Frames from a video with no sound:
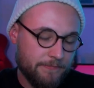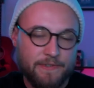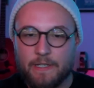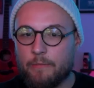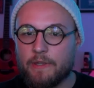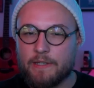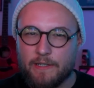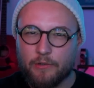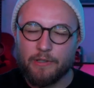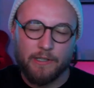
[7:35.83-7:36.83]
Same with the
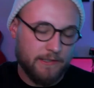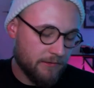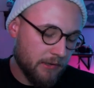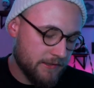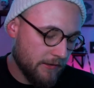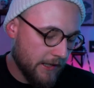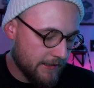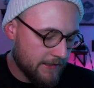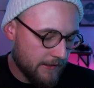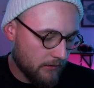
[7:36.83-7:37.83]
tilting and so on. So that
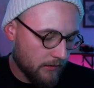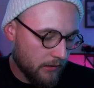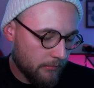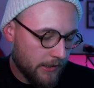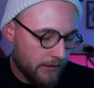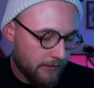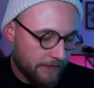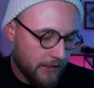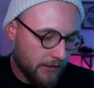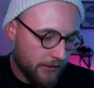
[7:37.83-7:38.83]
could take a little bit of
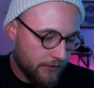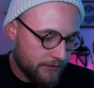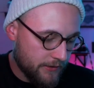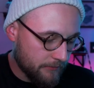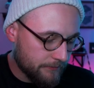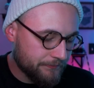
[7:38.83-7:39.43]
getting used to.